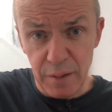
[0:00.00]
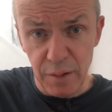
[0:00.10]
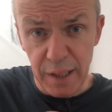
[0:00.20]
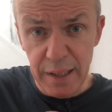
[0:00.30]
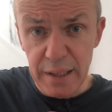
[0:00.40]

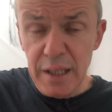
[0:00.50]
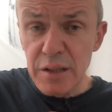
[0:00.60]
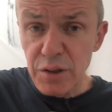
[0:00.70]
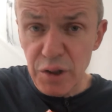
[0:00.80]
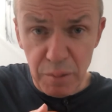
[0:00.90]
Okay,
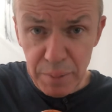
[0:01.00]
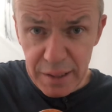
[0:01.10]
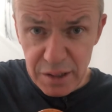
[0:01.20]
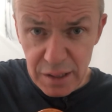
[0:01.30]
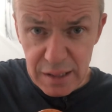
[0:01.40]
so you can play
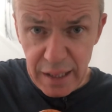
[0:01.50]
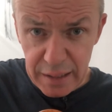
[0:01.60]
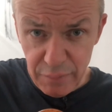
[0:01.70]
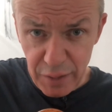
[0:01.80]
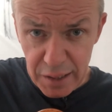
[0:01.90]
it just
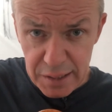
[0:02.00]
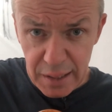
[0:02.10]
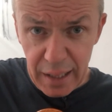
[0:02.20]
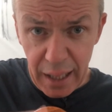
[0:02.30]
like the verse.